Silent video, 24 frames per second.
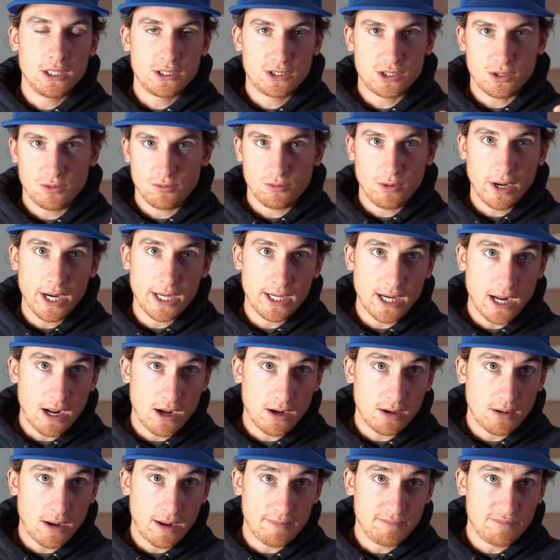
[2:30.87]
So right
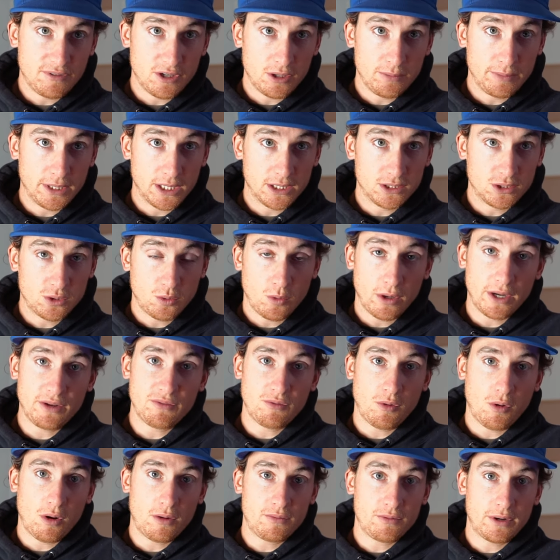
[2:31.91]
now I'm filming in
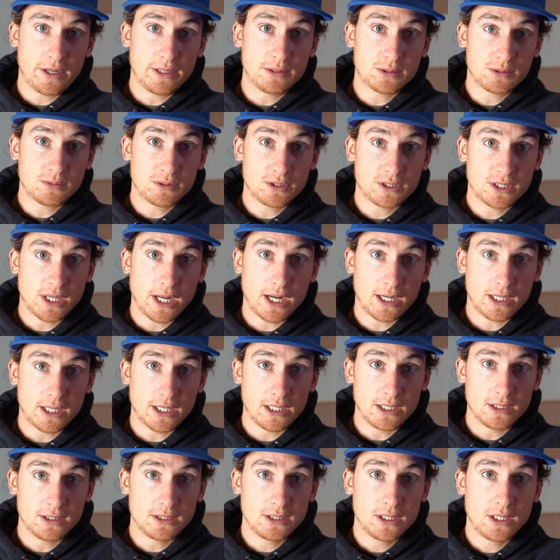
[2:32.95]
24 frames per
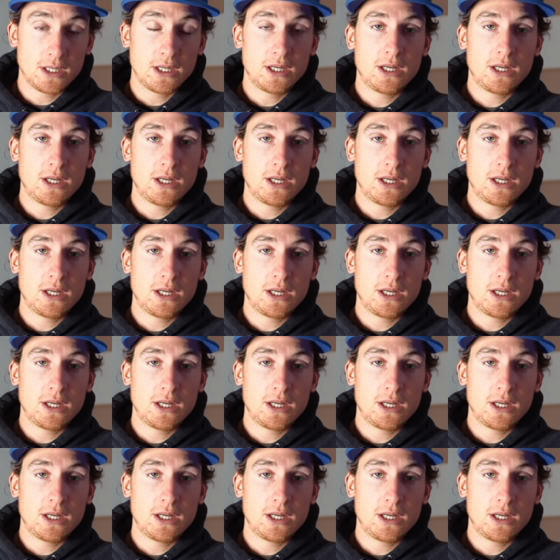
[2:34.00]
second,